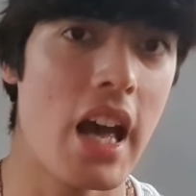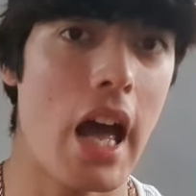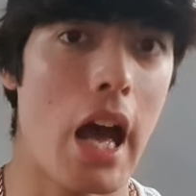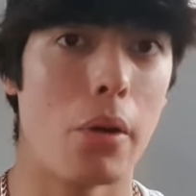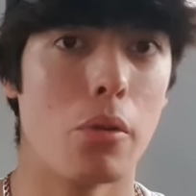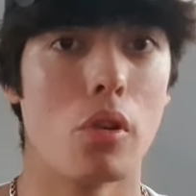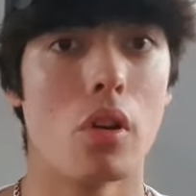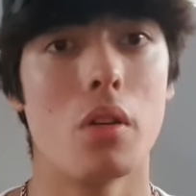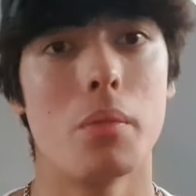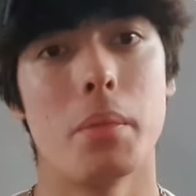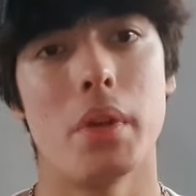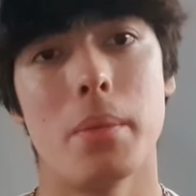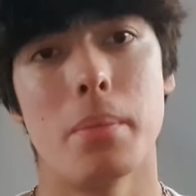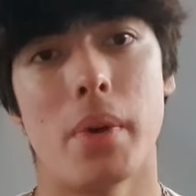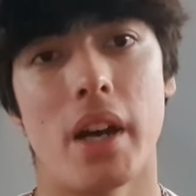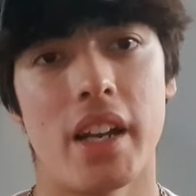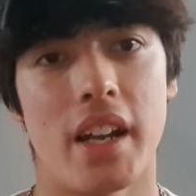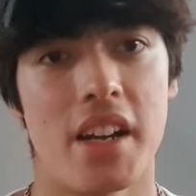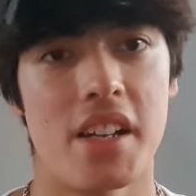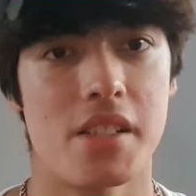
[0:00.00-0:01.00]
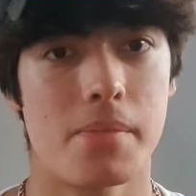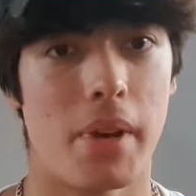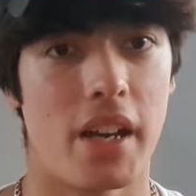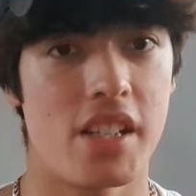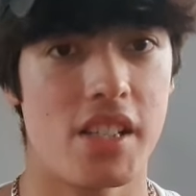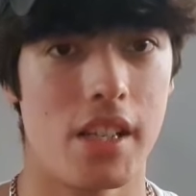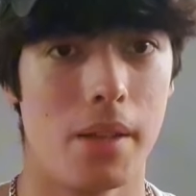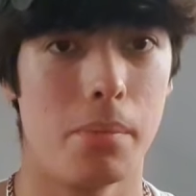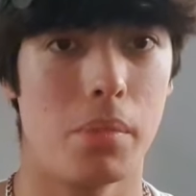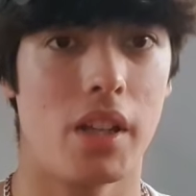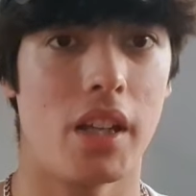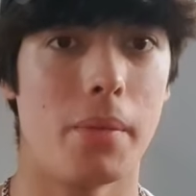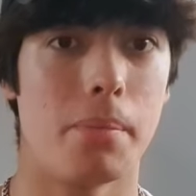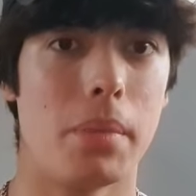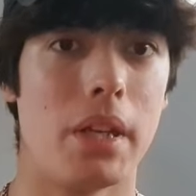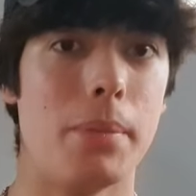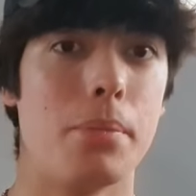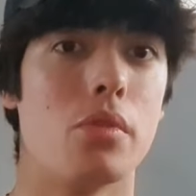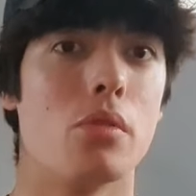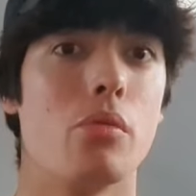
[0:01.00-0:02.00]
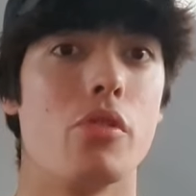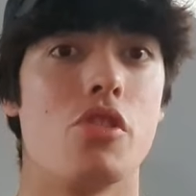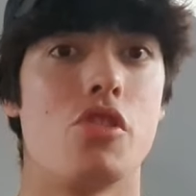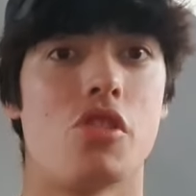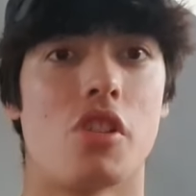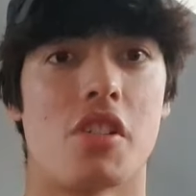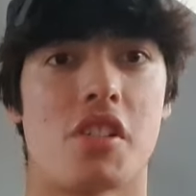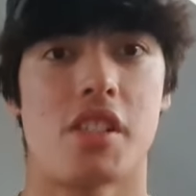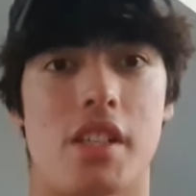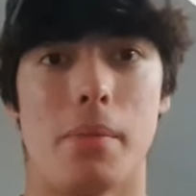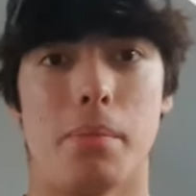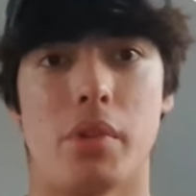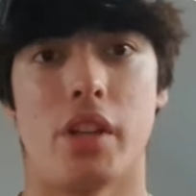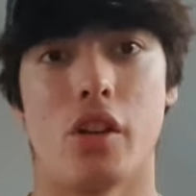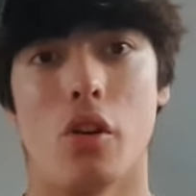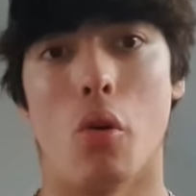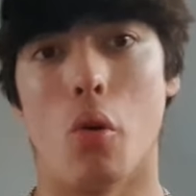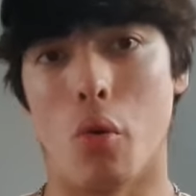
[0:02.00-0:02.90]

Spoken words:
And what I mean by that is people would just simply